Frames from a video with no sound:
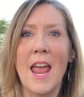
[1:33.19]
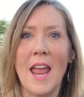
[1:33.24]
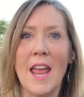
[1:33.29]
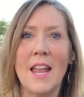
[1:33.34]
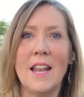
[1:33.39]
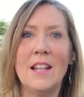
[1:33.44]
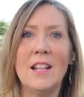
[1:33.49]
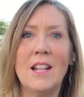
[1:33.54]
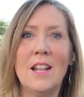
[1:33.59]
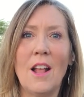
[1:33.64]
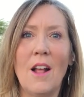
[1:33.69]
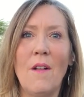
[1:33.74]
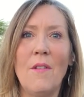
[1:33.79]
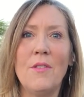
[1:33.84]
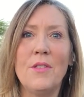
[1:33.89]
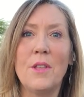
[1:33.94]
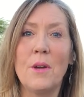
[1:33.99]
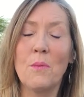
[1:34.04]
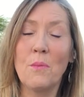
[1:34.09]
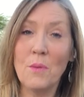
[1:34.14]
And
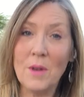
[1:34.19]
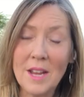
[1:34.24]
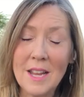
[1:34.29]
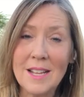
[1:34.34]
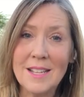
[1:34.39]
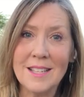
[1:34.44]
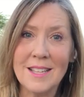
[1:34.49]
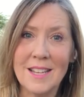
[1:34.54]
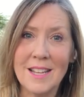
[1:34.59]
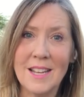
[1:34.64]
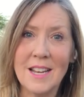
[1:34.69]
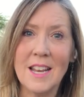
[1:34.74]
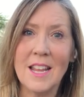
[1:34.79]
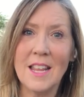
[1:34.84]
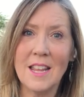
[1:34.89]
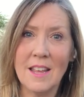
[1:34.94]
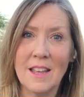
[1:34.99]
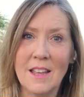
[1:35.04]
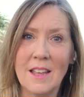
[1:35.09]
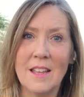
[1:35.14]
the reason
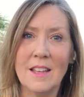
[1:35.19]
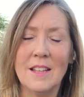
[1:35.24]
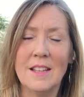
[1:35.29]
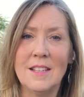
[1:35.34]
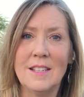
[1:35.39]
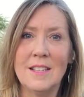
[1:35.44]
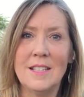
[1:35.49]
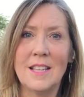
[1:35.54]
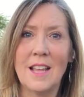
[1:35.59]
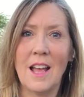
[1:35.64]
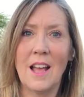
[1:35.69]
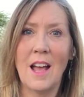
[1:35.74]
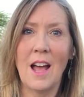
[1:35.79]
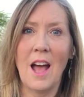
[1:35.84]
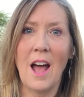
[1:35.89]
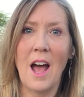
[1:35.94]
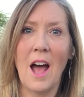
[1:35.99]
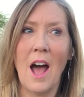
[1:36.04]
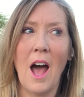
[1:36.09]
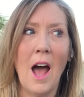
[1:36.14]
is
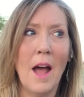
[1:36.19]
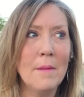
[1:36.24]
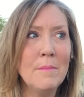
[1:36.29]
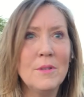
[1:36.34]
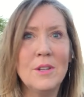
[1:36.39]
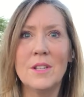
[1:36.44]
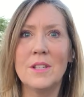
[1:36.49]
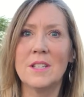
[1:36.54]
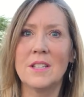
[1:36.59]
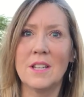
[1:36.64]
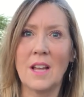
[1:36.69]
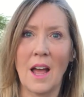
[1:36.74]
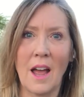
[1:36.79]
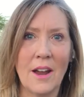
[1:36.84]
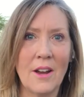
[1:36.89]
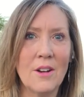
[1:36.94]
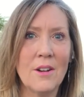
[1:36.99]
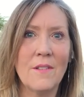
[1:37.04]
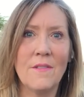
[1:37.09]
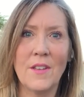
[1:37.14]
I'm just
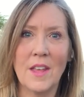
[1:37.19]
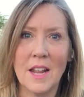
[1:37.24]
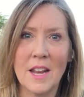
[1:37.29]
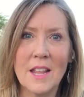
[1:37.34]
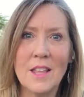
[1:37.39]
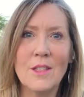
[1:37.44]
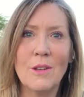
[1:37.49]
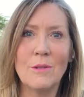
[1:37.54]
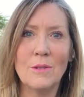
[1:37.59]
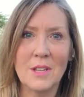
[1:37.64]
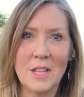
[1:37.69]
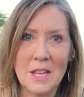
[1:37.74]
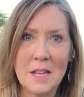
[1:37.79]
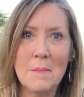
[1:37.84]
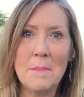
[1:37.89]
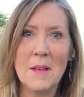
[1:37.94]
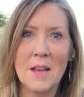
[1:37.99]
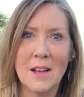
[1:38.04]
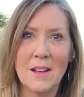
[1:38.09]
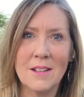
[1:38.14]
tired of getting those
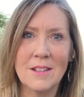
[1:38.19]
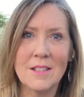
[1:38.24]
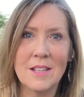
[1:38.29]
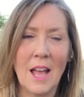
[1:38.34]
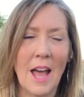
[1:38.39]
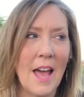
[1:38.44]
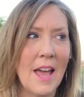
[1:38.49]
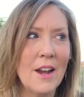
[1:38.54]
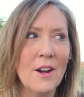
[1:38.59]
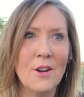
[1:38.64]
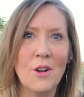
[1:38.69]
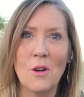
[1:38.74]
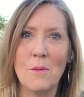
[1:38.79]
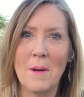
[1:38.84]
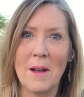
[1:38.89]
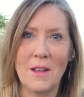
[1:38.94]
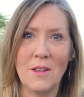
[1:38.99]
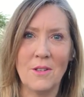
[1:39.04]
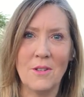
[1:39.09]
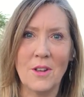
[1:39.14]
emails. I don't know
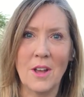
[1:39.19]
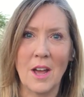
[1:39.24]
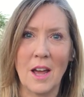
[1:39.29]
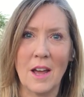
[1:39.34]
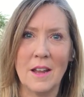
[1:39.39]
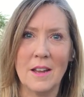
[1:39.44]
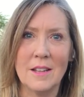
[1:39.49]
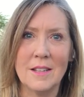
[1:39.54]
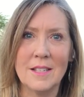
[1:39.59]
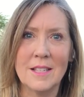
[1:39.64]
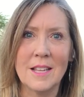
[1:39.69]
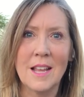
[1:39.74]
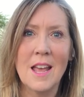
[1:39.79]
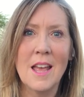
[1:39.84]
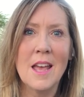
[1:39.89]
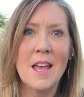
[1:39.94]
about you guys.